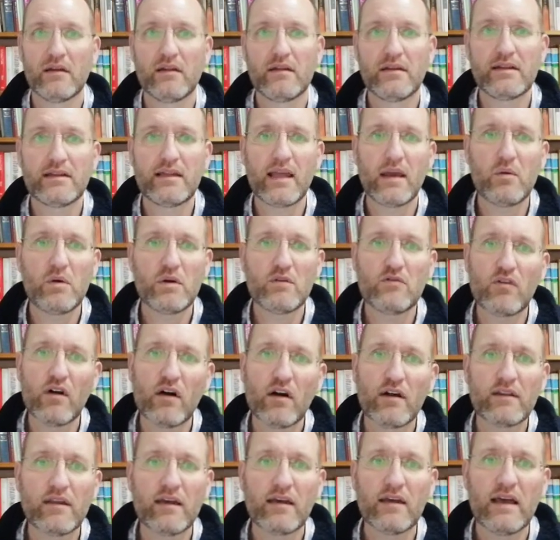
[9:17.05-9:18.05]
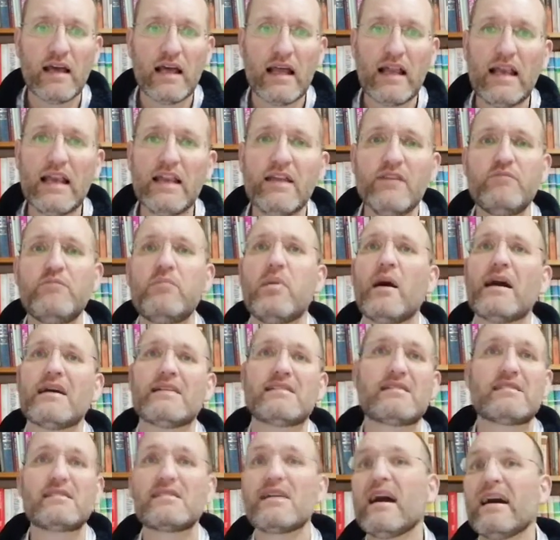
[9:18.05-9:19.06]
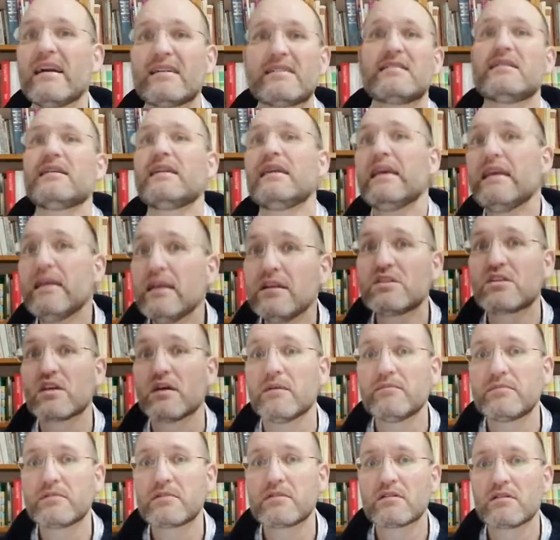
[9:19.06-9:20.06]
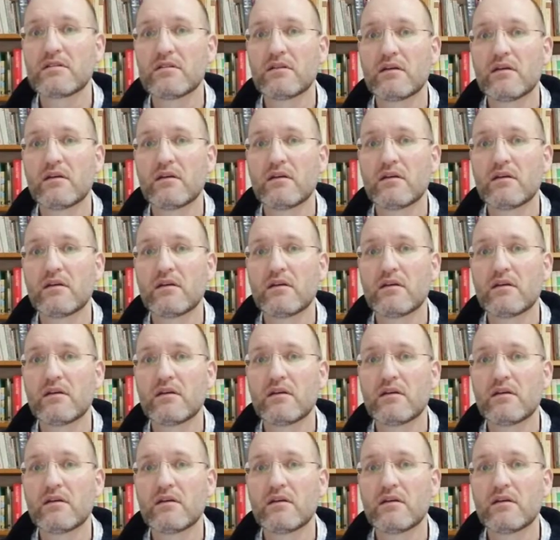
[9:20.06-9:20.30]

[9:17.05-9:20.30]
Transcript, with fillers: That they would rather live by sight in Egypt